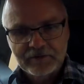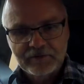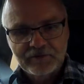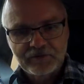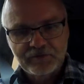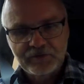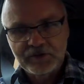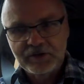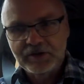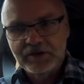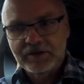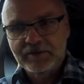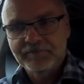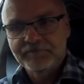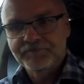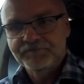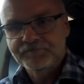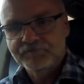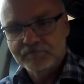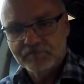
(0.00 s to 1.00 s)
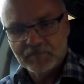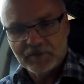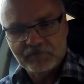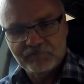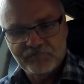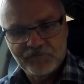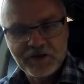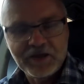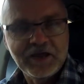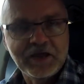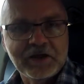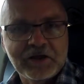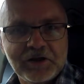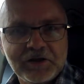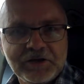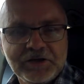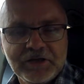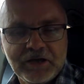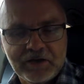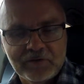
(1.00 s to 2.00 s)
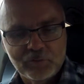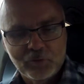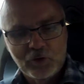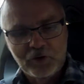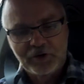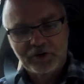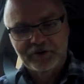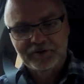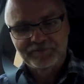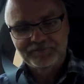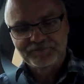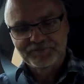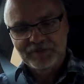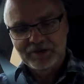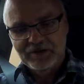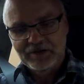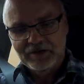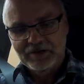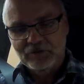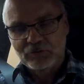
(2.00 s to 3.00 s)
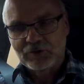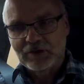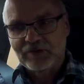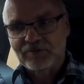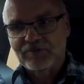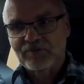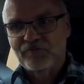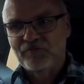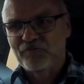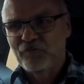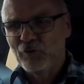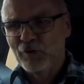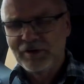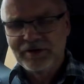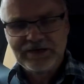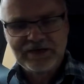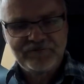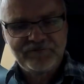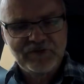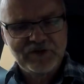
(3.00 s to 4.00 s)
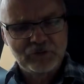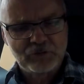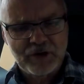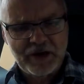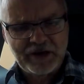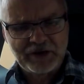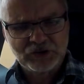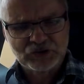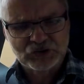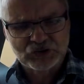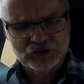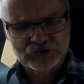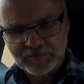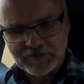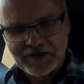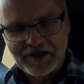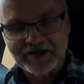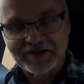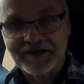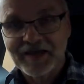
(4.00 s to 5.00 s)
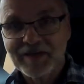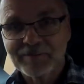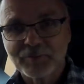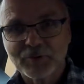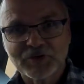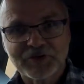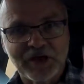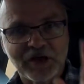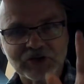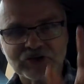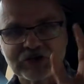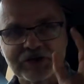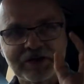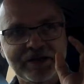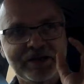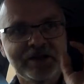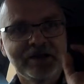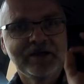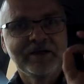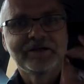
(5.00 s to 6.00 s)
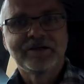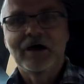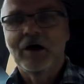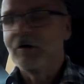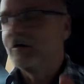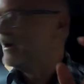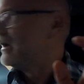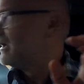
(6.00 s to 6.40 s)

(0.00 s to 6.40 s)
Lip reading: the vehicle here at work. Get the full EV range. I can potentially now.